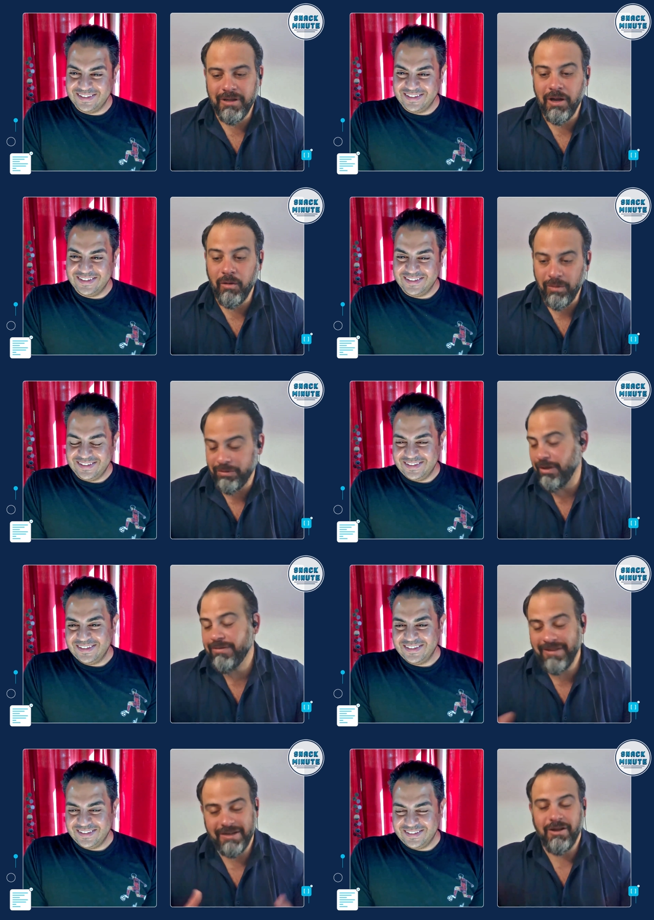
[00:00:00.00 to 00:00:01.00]
Speaker 1: you know, the
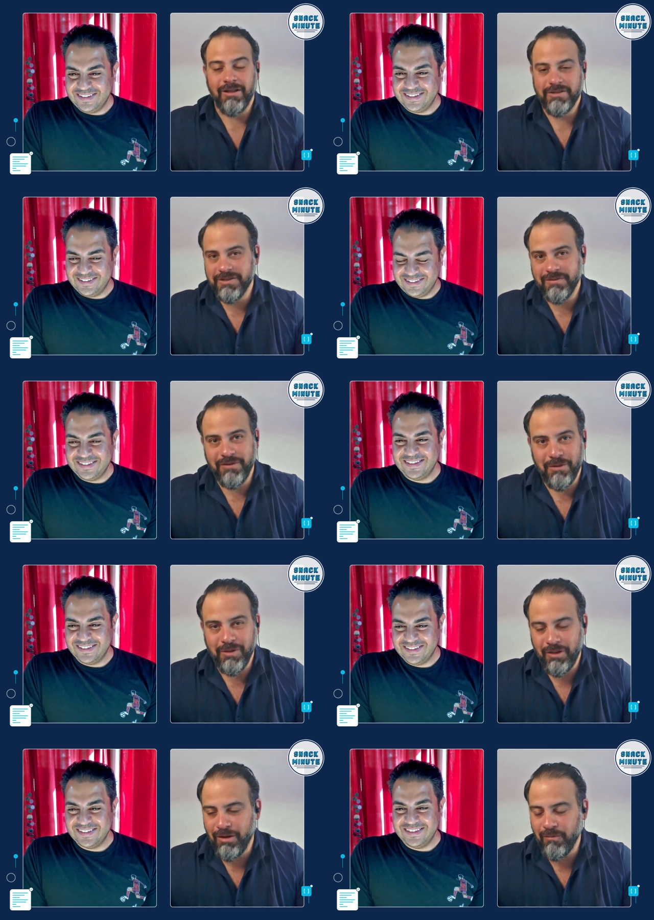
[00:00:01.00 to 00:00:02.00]
technologies have come
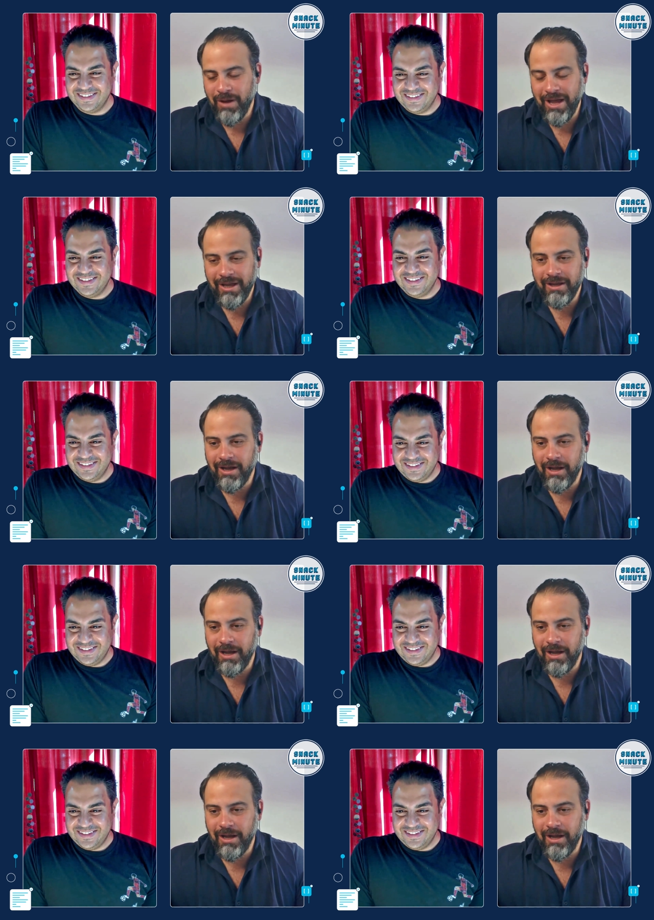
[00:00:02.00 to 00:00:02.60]
a long way.